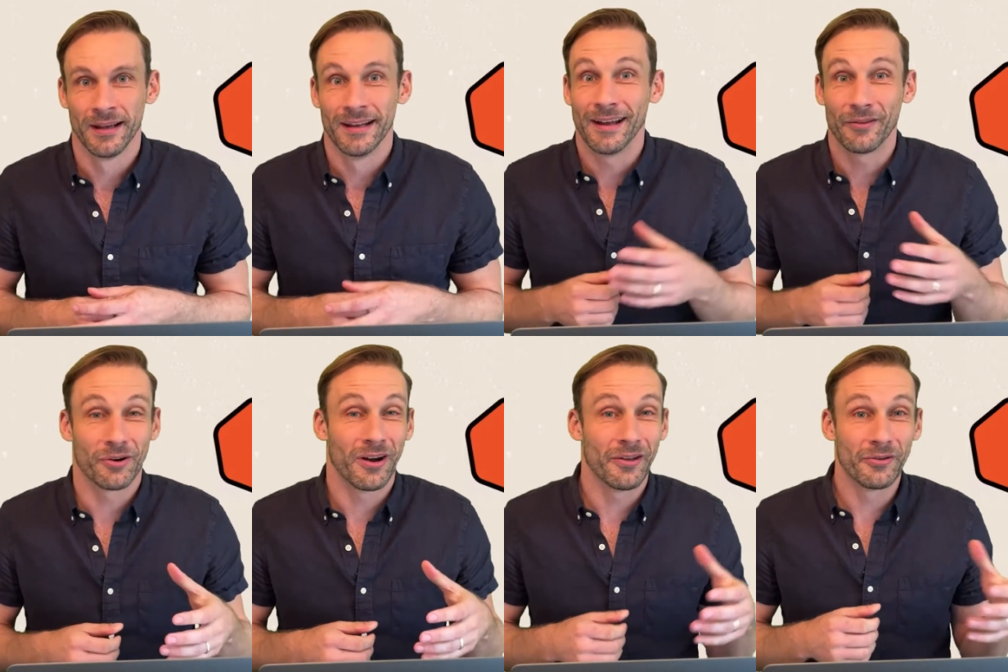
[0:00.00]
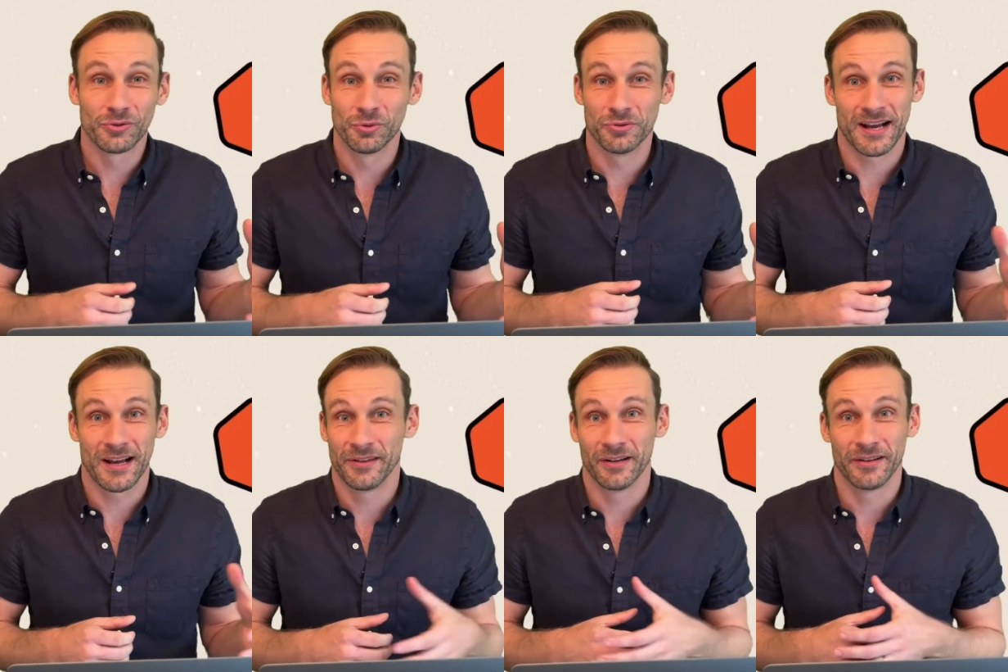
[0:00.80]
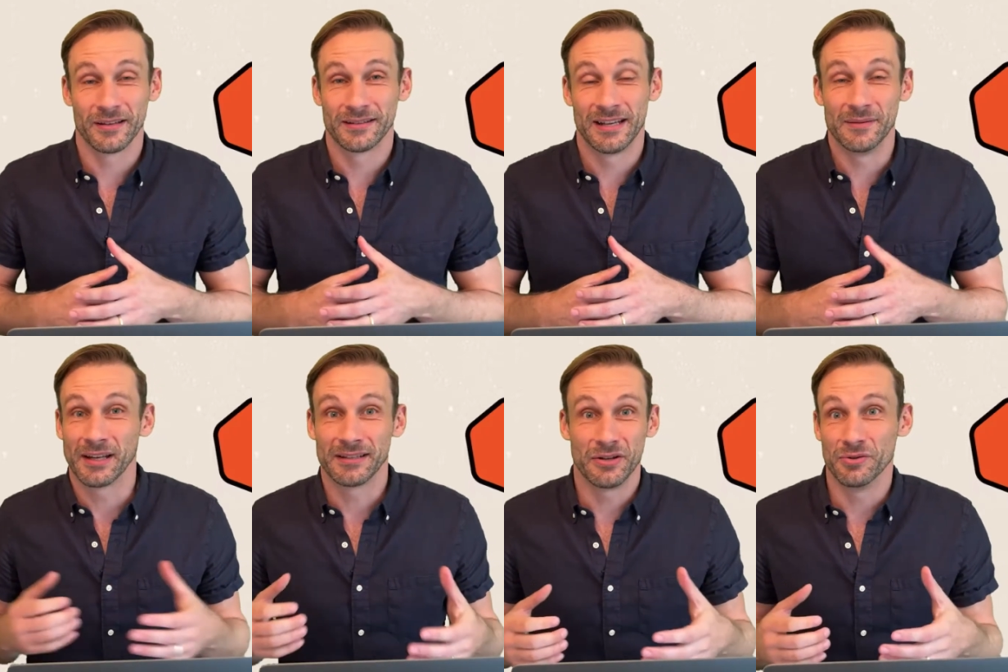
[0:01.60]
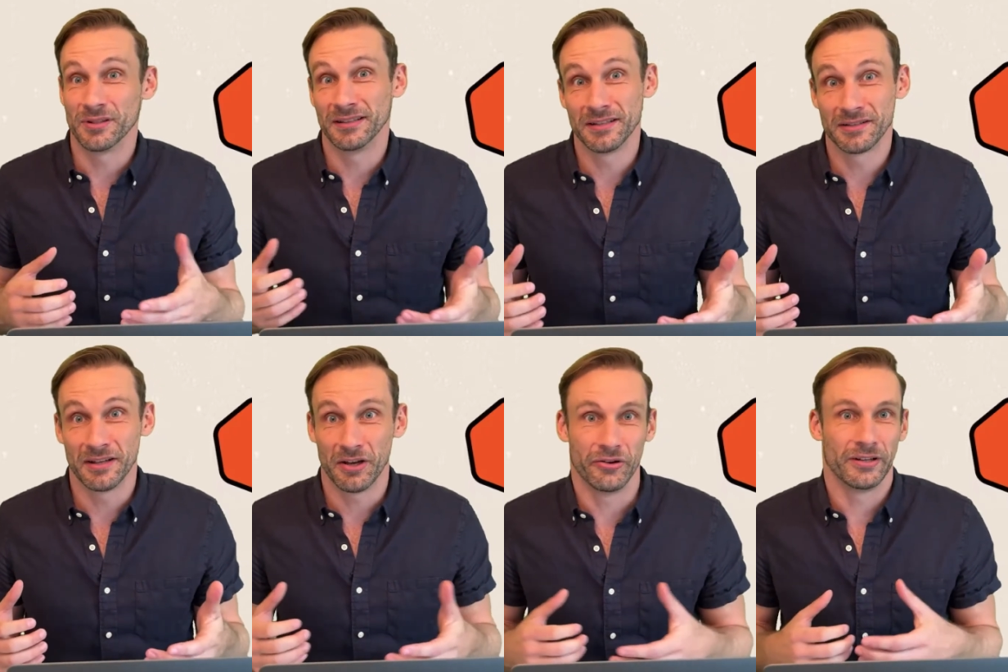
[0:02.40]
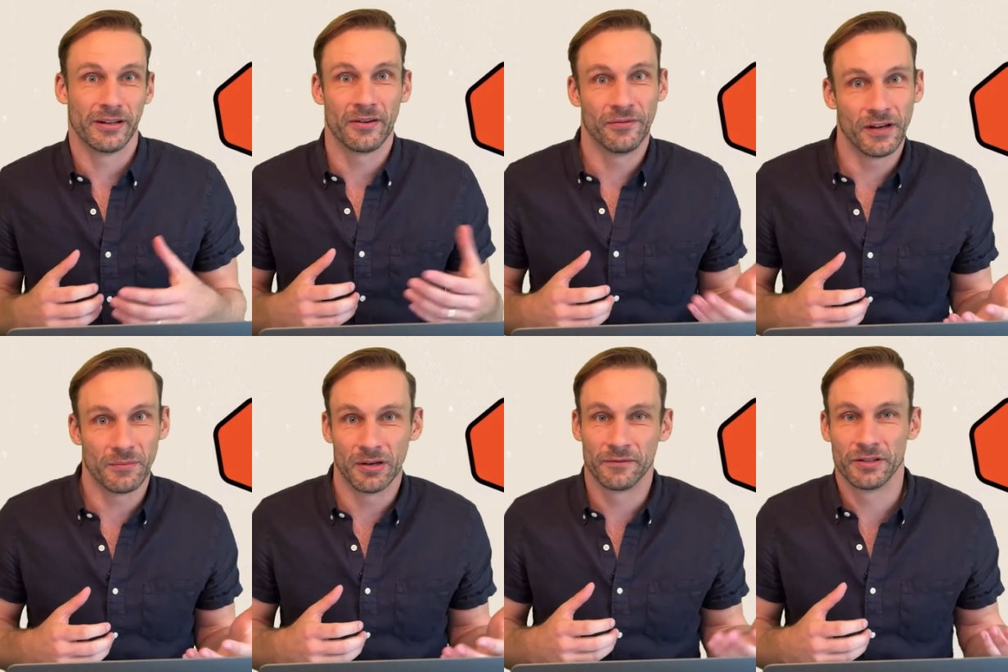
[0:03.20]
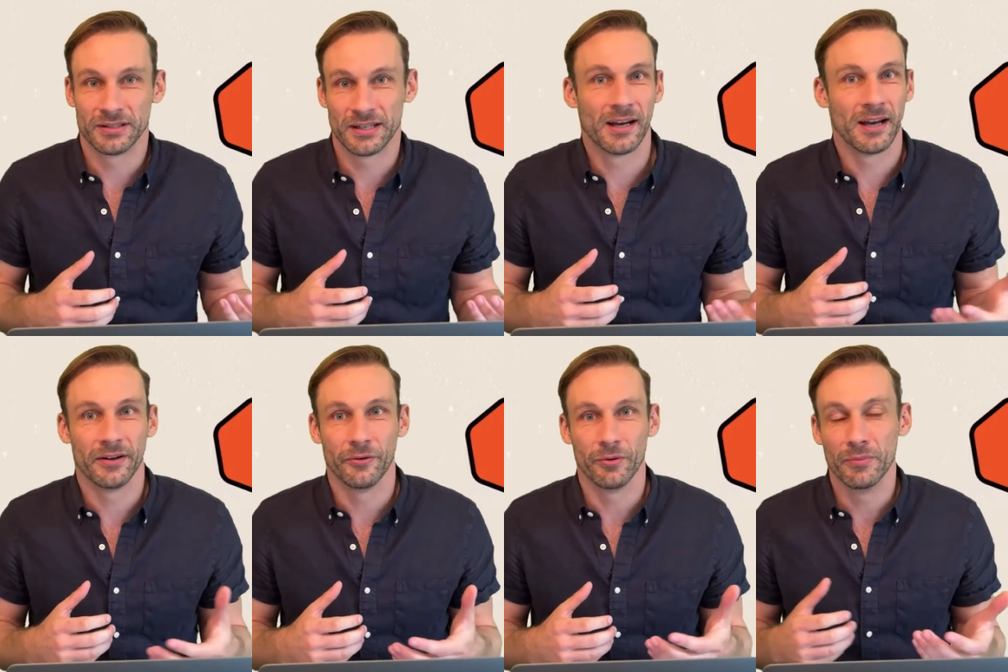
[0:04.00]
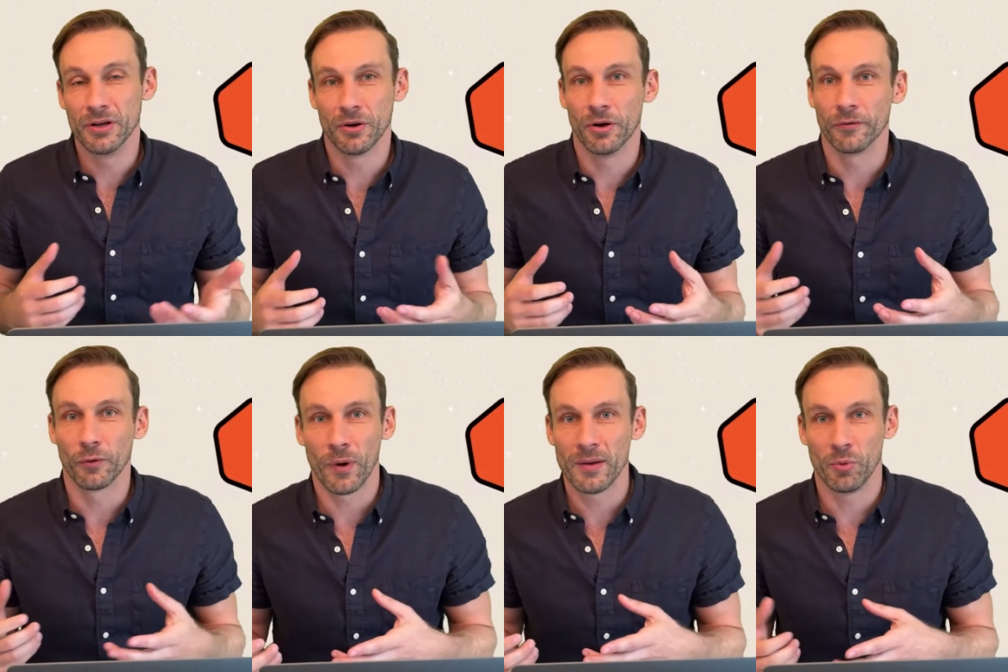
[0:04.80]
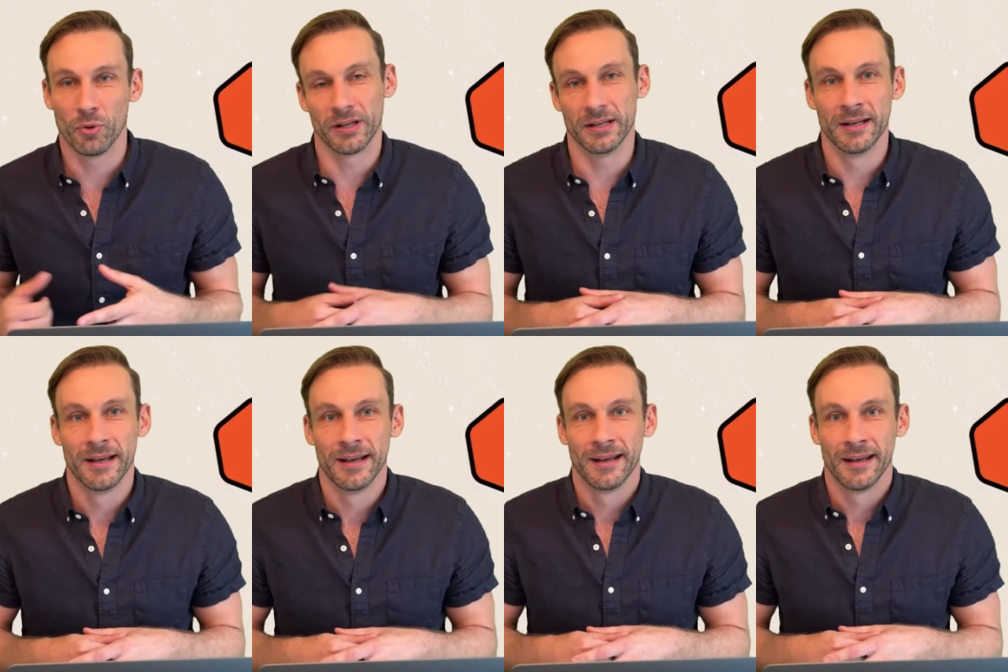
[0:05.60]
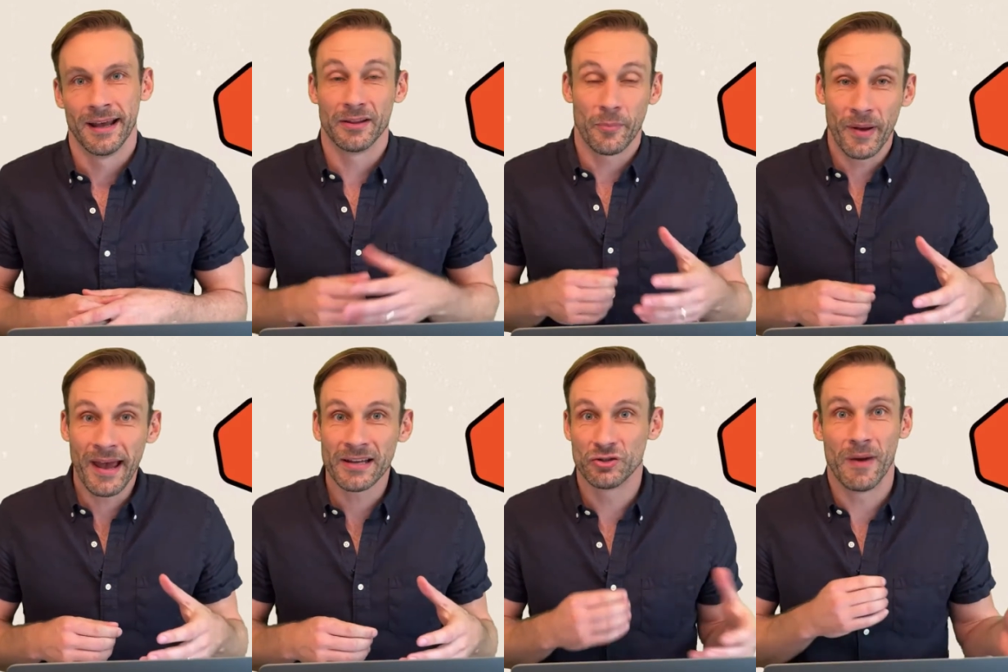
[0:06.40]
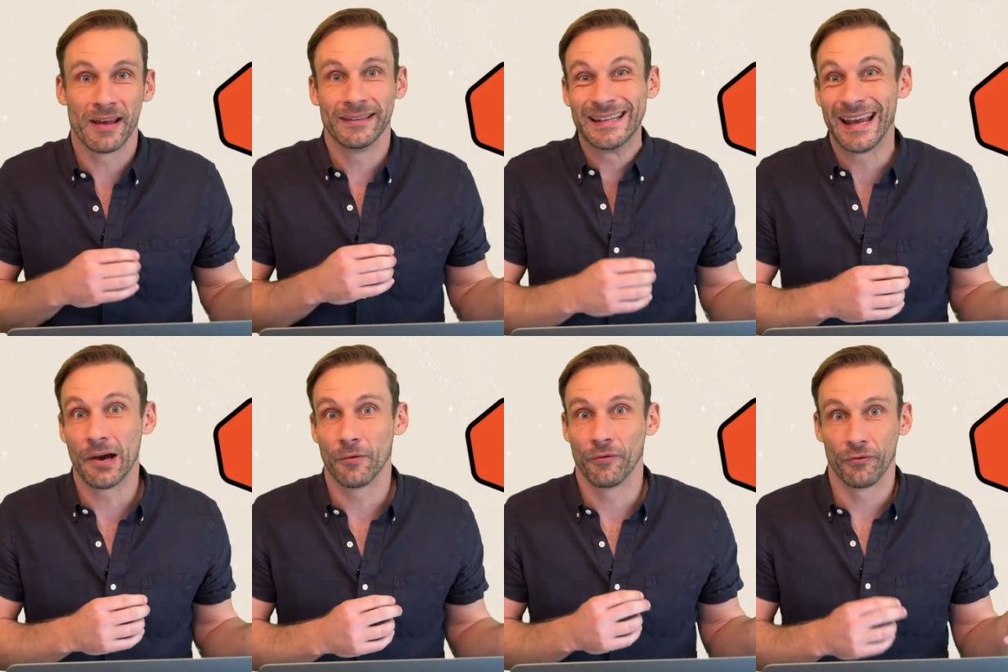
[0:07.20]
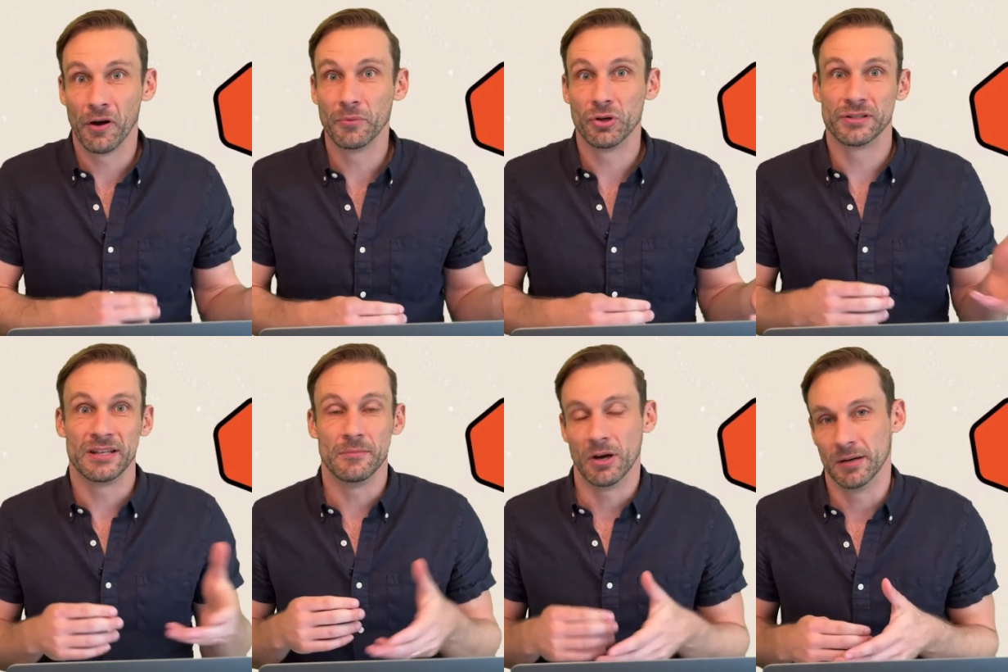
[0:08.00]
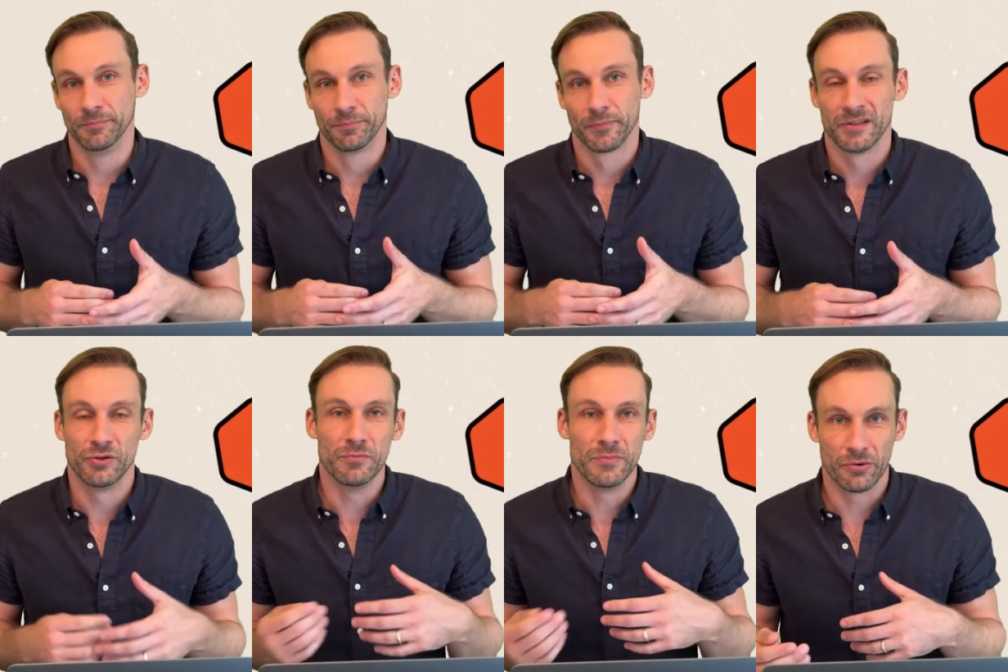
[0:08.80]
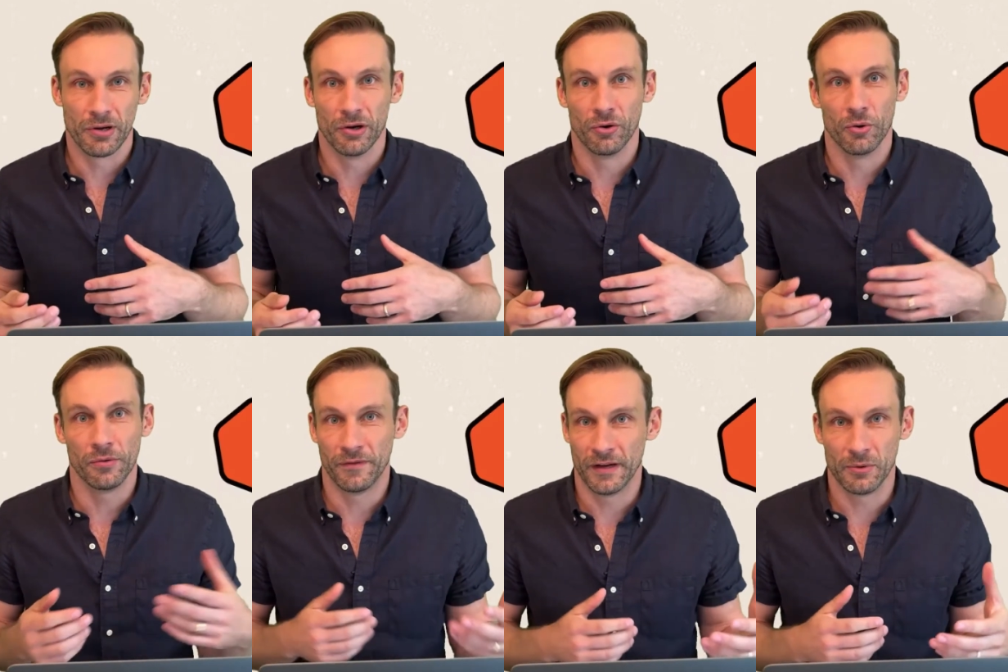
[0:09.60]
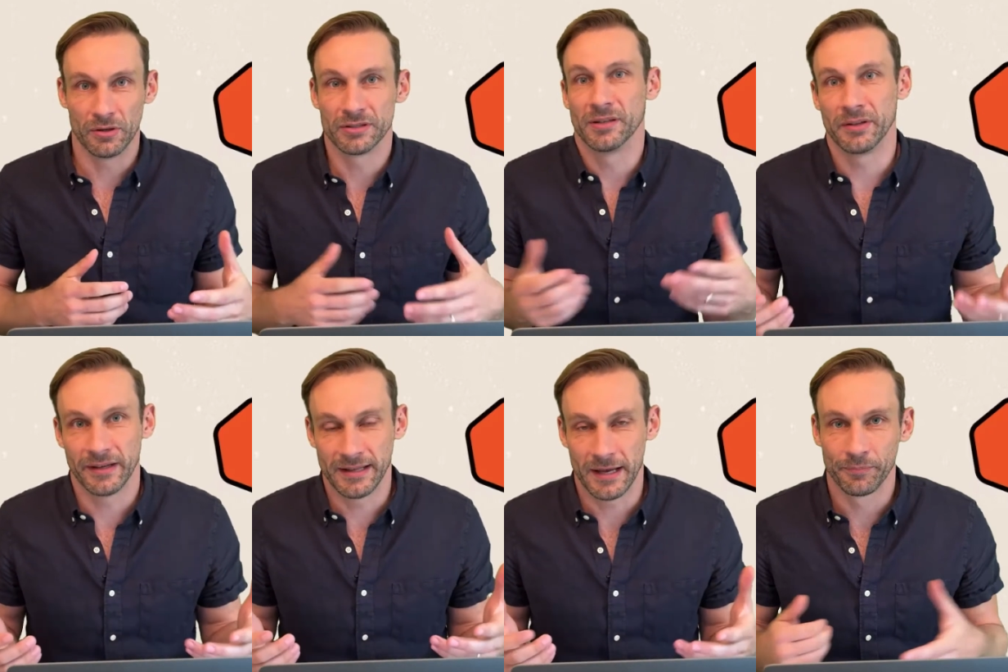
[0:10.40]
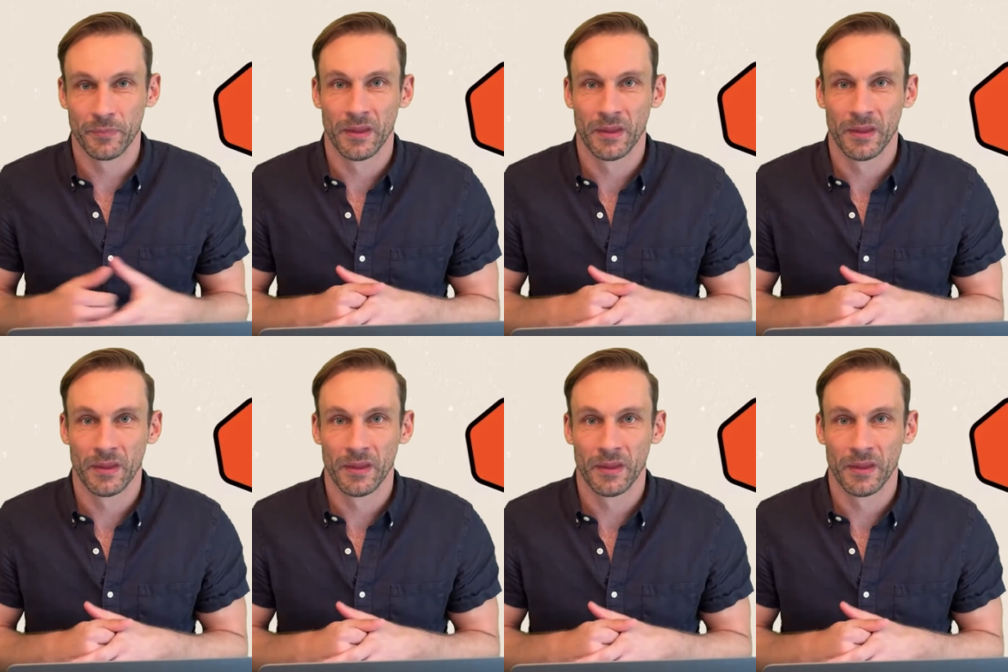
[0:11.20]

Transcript: Now, there are other tools out there that teams like to use in addition to Coda, like Figma for design or Miro for whiteboarding. And in the past, you might link out from your team hub to Miro or Figma or something like that.